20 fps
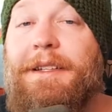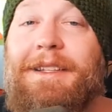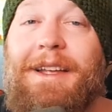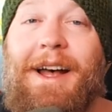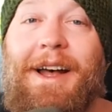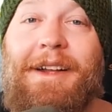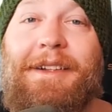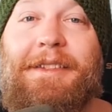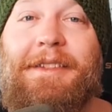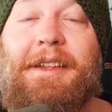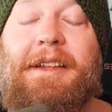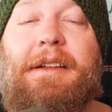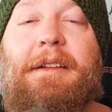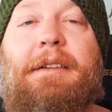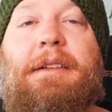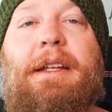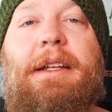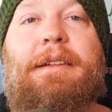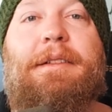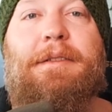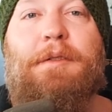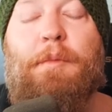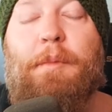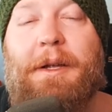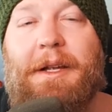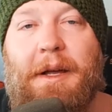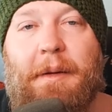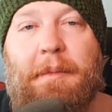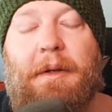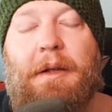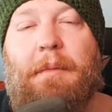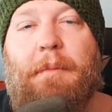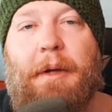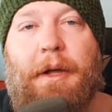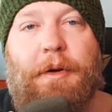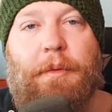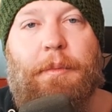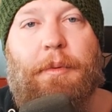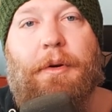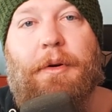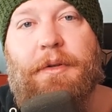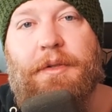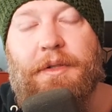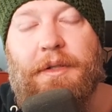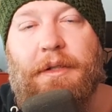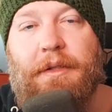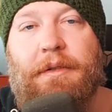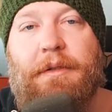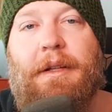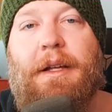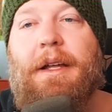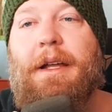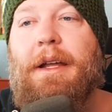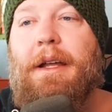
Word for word: I think, leads to becoming a better person.